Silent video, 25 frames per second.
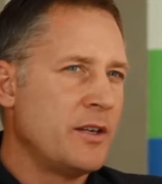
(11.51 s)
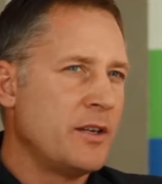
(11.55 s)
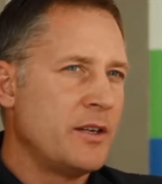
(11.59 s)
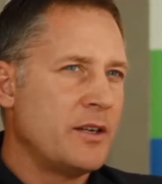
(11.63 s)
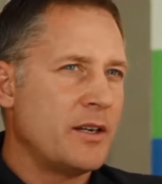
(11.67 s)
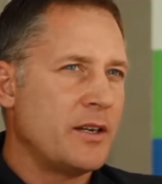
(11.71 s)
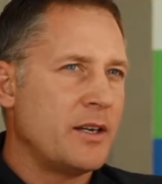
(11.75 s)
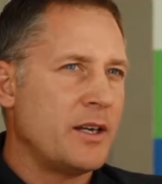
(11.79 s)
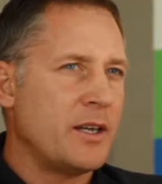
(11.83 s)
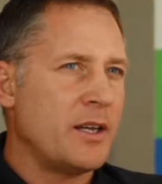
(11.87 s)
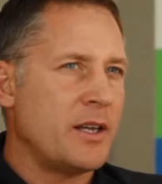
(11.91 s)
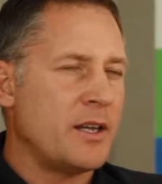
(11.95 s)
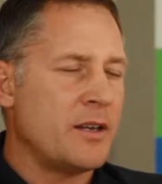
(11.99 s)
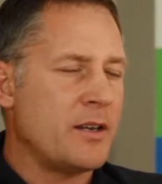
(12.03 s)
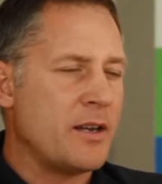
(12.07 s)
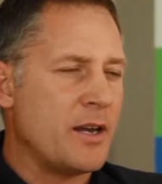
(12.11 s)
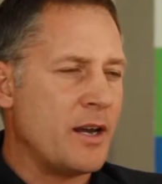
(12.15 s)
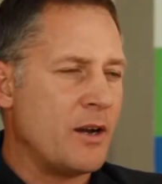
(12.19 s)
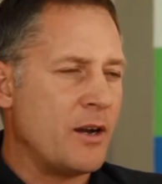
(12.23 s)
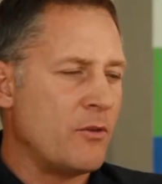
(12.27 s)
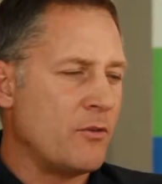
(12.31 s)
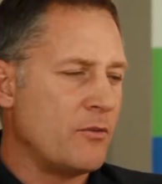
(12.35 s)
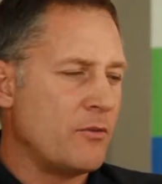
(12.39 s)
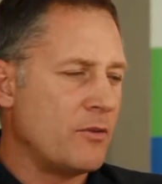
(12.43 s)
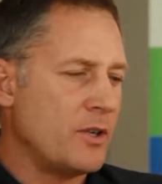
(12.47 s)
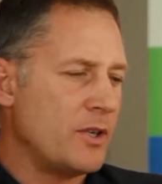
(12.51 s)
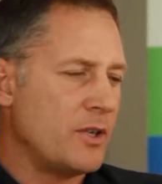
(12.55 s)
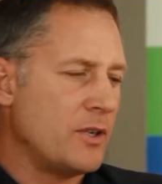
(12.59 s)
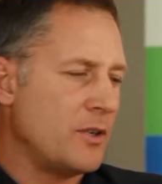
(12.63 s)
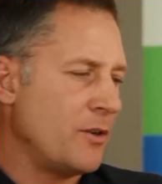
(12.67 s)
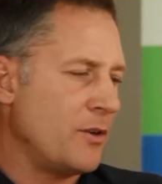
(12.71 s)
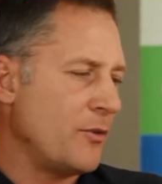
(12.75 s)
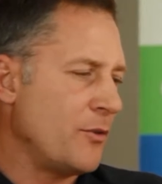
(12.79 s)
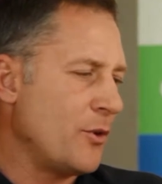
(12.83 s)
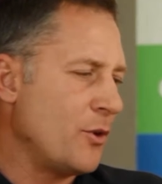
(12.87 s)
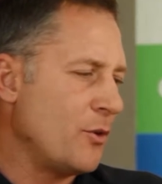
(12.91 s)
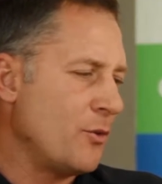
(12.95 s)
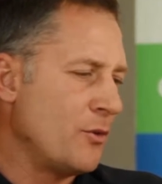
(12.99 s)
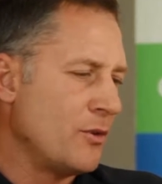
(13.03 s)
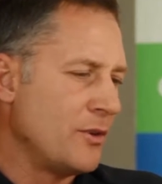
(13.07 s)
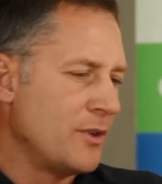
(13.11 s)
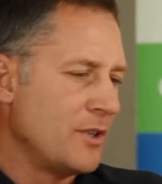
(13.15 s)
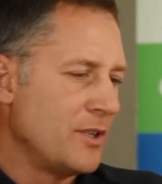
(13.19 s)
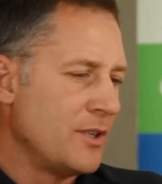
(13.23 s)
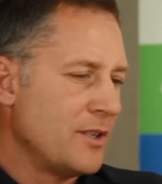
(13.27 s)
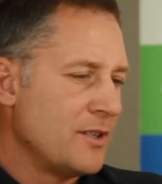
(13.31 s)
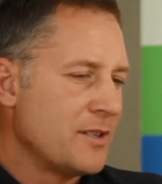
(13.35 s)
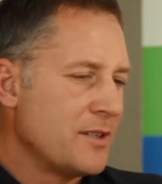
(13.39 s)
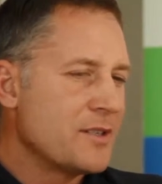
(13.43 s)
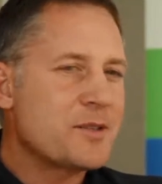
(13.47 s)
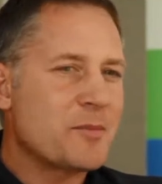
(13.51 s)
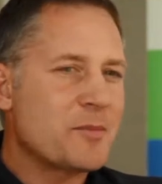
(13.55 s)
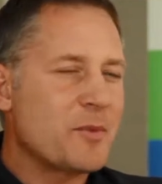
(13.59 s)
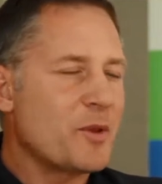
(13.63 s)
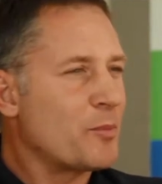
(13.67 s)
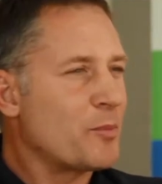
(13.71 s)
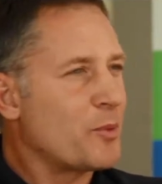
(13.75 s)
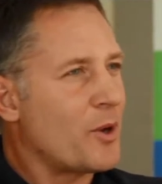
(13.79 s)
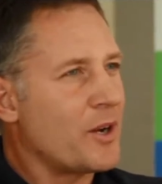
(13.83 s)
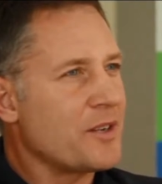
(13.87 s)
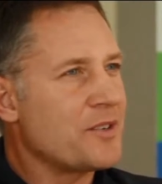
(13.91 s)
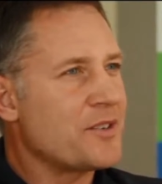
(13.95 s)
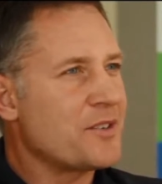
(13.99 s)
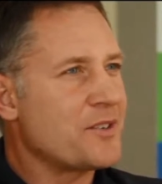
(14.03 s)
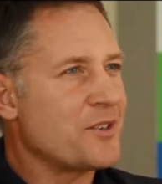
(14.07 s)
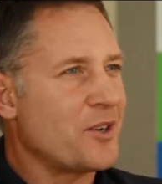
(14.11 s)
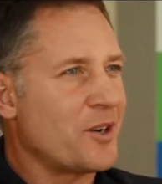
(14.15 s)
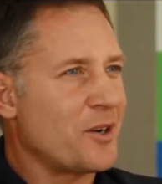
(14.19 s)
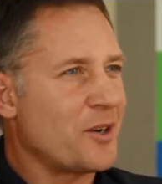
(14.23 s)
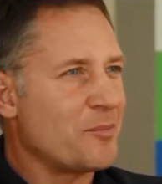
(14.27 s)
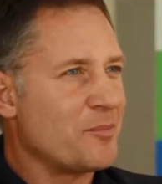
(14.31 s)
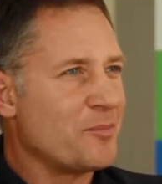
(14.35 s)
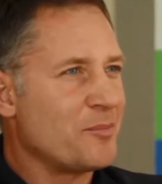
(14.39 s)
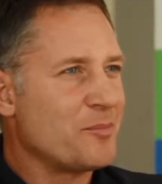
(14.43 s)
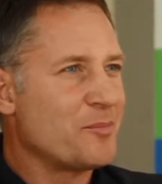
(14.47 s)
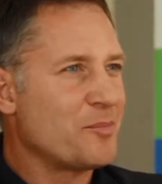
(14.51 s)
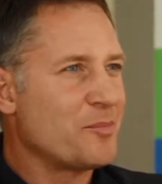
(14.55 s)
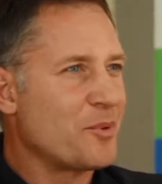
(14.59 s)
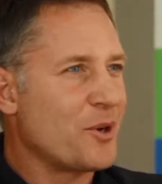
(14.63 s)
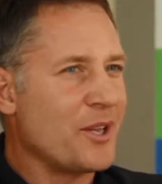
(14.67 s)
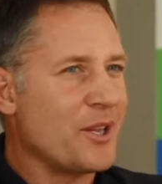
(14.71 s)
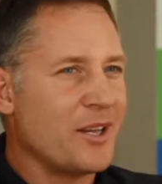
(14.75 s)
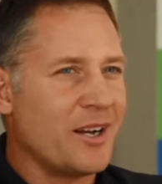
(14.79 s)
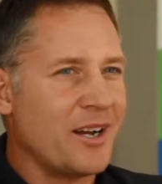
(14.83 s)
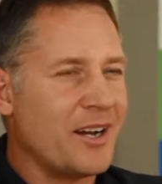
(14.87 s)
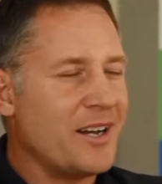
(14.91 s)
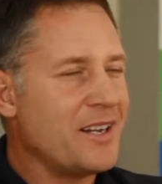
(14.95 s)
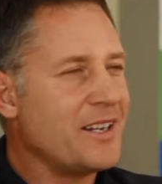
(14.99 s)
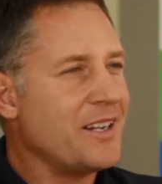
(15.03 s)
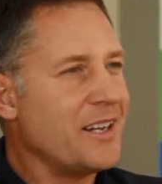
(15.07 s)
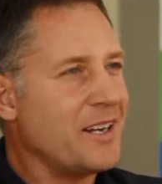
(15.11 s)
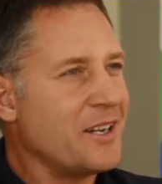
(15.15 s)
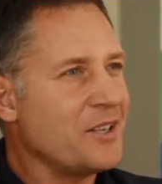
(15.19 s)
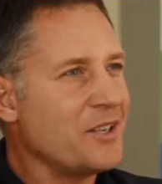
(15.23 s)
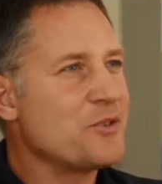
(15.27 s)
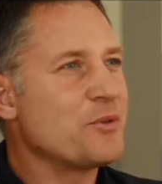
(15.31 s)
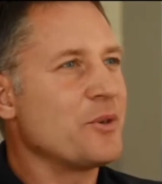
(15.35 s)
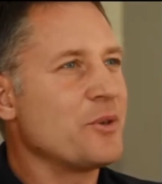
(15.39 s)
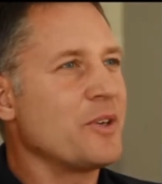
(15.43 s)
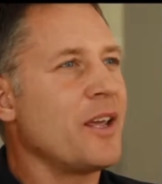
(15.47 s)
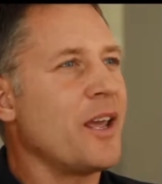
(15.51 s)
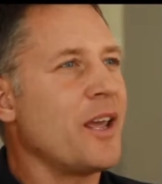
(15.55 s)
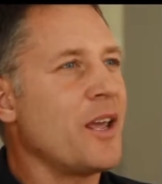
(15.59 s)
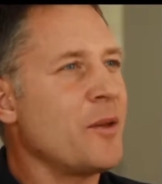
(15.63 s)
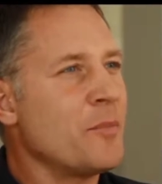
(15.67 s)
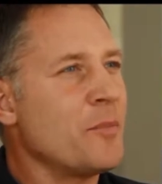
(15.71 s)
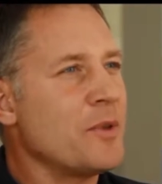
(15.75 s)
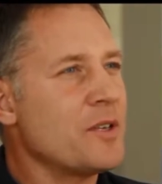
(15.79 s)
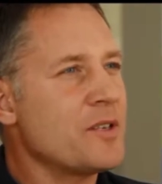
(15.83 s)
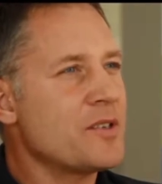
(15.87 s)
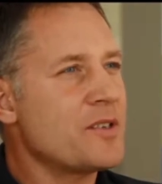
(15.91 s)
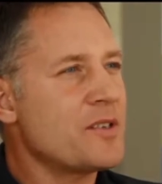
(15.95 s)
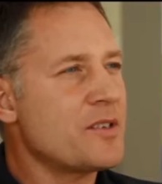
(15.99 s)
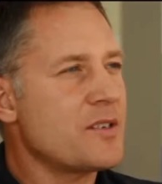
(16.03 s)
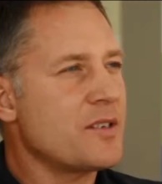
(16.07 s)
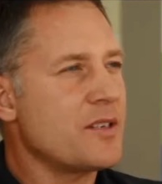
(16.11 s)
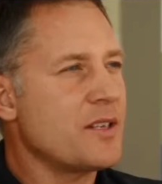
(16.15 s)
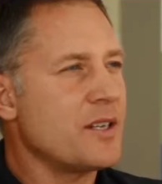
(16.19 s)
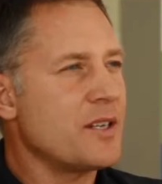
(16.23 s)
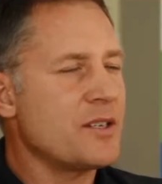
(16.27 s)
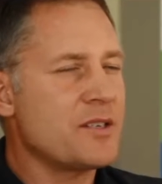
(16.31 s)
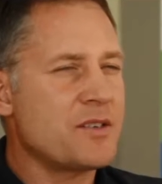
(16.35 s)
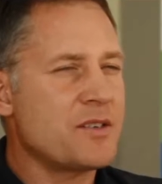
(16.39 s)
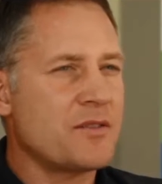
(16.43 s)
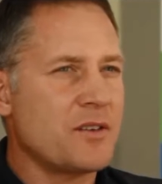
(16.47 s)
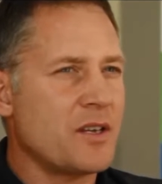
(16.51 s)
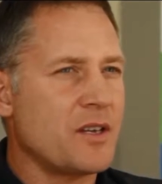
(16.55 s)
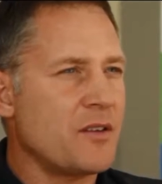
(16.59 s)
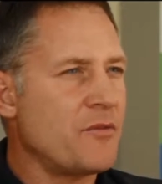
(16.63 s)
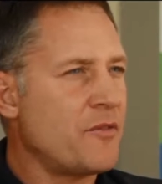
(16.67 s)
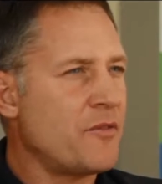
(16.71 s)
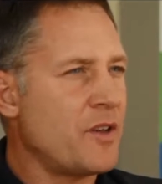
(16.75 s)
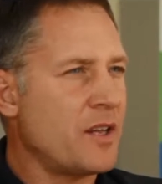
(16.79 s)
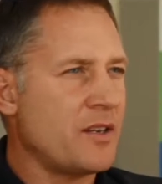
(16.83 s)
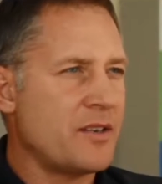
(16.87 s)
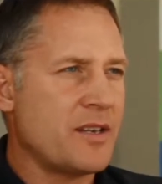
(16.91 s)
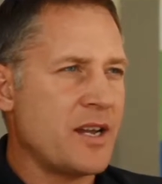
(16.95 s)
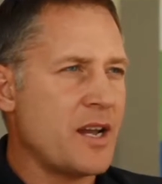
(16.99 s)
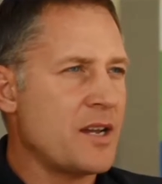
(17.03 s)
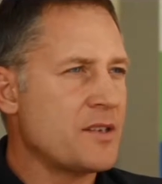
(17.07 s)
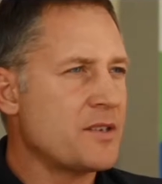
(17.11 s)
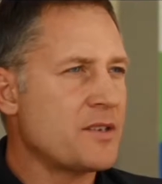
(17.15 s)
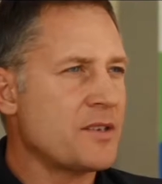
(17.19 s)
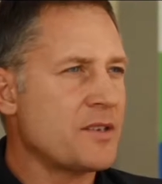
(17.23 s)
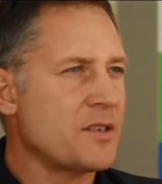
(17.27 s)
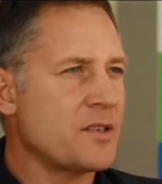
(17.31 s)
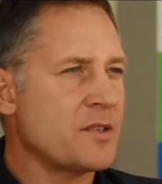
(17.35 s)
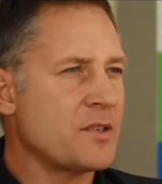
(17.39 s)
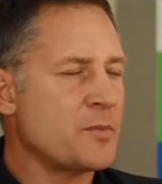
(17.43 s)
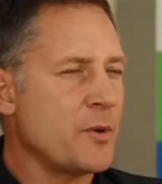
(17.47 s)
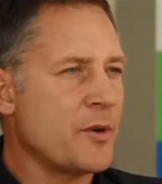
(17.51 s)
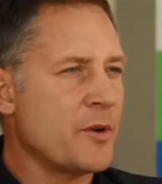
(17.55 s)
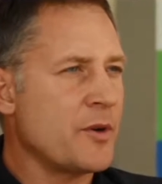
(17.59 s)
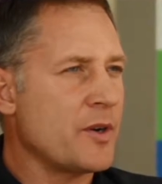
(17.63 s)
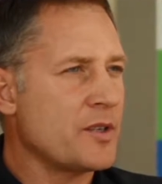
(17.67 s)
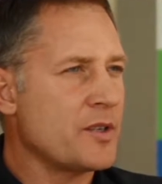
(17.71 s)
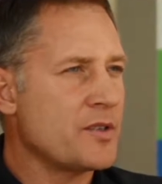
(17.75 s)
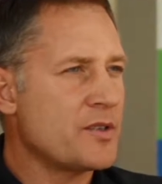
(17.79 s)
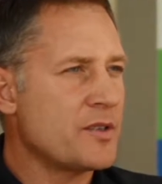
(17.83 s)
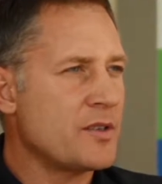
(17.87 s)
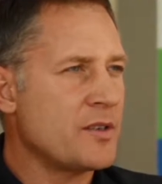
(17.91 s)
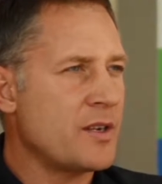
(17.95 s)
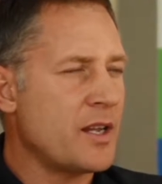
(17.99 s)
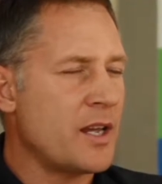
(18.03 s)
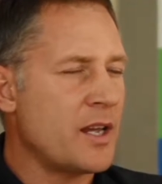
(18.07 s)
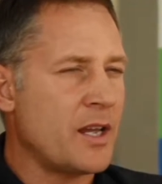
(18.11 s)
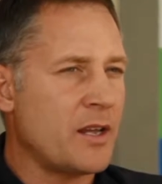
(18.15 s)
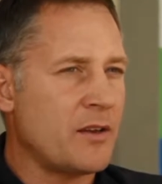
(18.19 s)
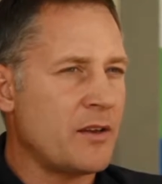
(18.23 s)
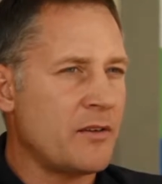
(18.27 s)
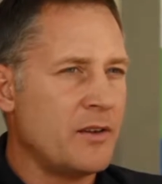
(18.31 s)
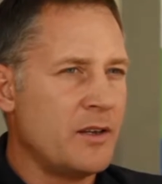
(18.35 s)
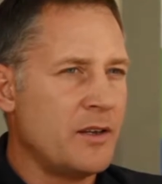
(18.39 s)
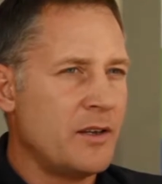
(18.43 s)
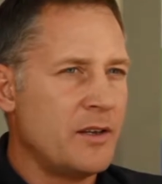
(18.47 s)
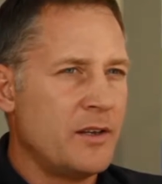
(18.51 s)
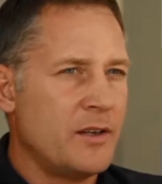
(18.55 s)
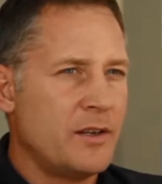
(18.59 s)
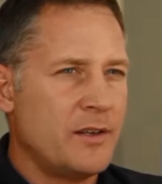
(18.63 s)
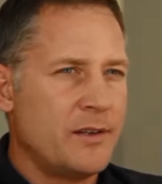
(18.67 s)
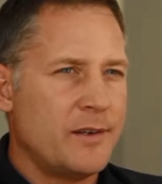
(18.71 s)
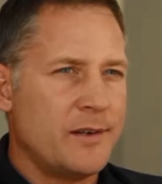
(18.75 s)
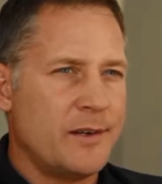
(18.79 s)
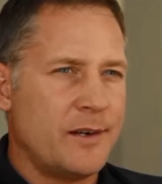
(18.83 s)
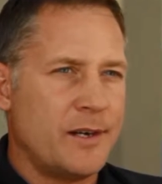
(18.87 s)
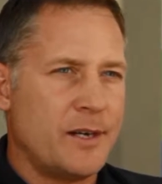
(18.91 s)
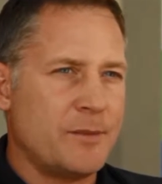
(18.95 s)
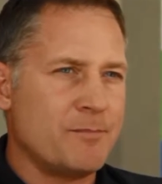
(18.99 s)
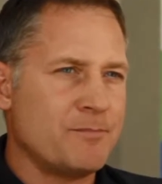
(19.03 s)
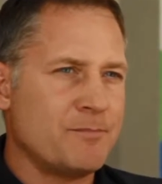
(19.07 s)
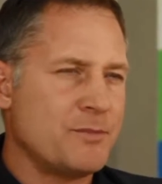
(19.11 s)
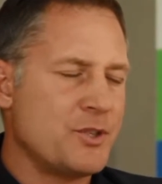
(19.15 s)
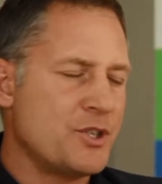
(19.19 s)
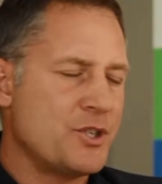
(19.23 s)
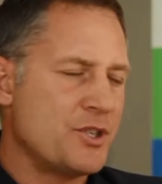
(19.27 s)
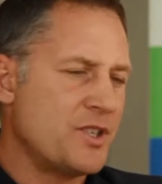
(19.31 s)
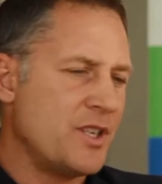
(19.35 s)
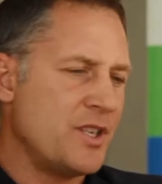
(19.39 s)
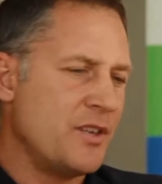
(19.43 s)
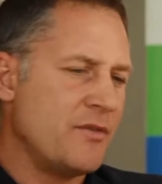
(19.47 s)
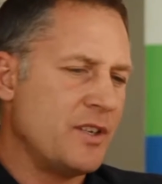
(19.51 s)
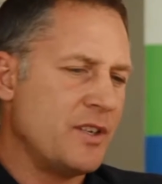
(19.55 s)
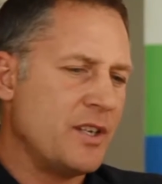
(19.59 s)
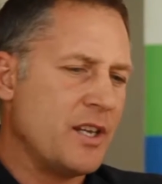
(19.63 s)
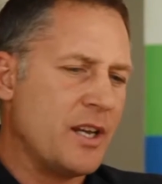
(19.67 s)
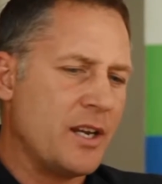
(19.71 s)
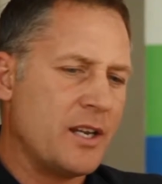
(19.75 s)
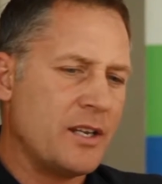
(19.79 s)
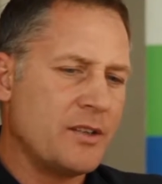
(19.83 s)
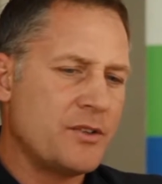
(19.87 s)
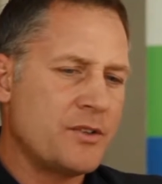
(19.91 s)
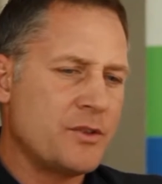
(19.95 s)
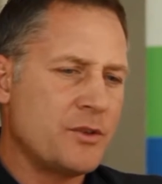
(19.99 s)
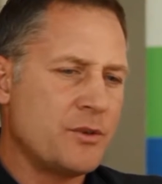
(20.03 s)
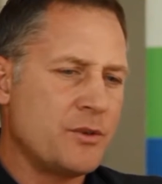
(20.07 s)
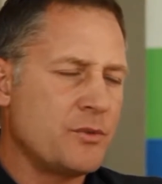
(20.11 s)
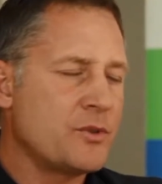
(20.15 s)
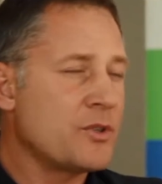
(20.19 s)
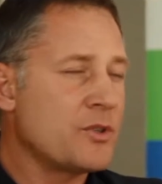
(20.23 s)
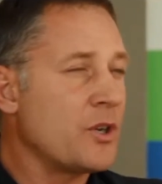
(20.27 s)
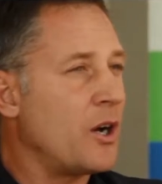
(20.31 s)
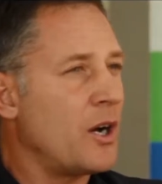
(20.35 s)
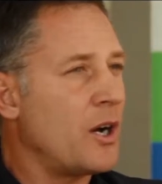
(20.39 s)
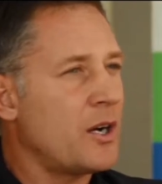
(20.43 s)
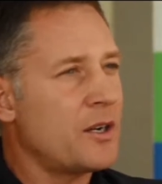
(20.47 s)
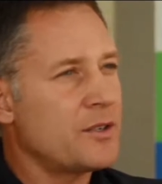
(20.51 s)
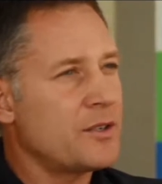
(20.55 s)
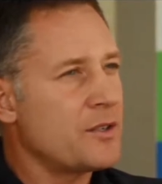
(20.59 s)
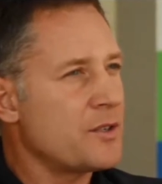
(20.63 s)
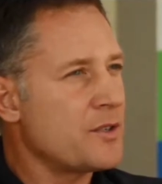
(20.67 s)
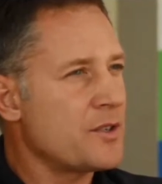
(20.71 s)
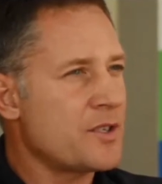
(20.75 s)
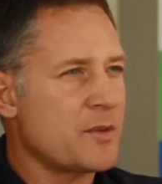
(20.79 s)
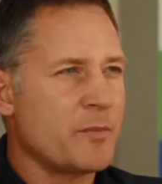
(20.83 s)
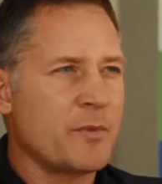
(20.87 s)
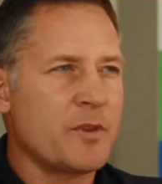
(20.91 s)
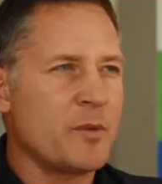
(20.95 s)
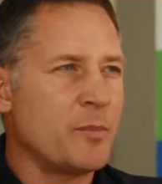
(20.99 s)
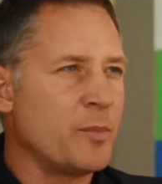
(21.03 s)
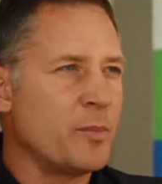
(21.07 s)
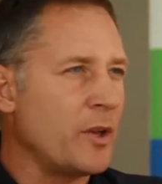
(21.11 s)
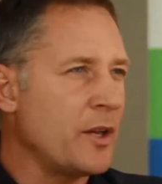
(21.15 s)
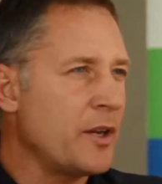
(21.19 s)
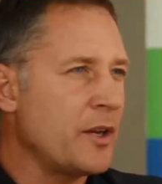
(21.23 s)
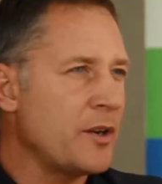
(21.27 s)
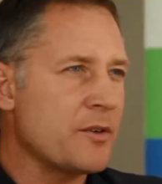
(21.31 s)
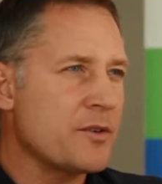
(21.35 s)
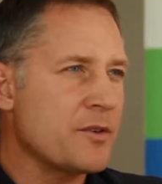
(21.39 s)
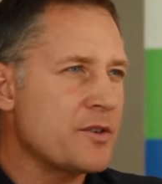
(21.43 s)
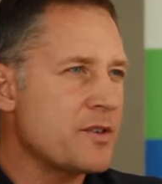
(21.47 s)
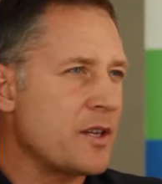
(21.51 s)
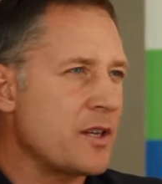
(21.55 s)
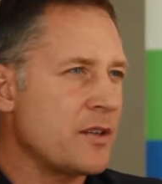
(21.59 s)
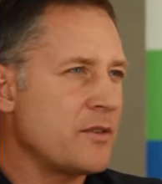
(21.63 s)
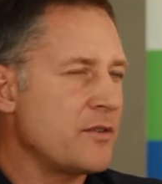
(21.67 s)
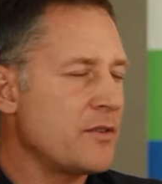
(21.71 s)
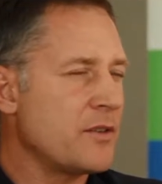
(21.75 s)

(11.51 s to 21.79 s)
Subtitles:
and now, although some of the prices are pretty high, getting to a game is a fantastic experience, and just even getting to talk to some of the players,